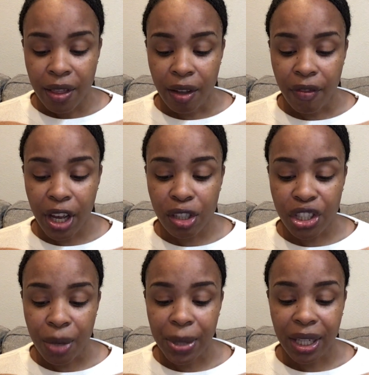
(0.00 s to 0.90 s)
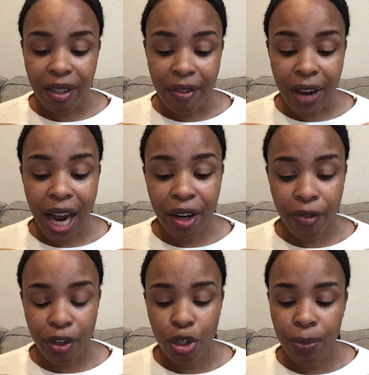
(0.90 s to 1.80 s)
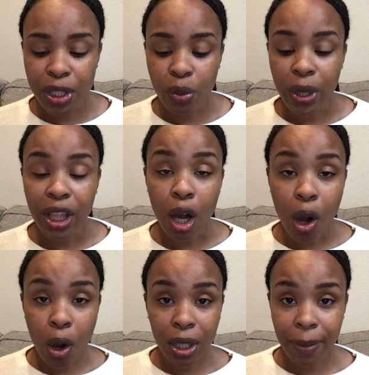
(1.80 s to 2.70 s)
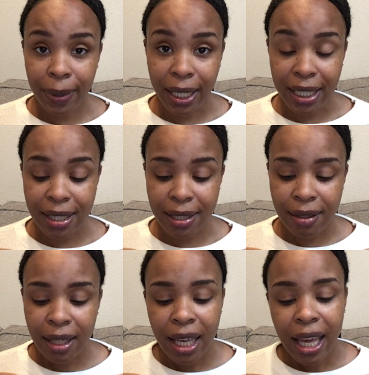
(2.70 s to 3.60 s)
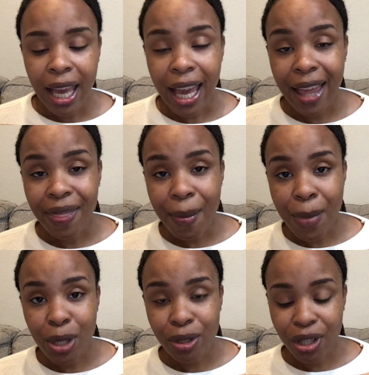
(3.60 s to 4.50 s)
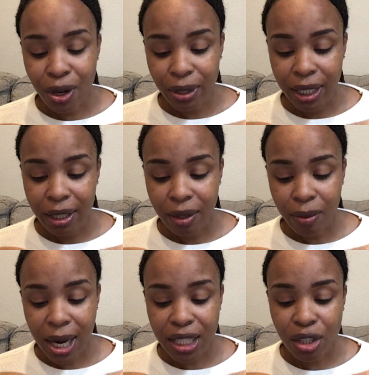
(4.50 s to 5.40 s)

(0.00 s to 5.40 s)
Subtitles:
The veil shall be a divider for you between the holy place and the most holy, right?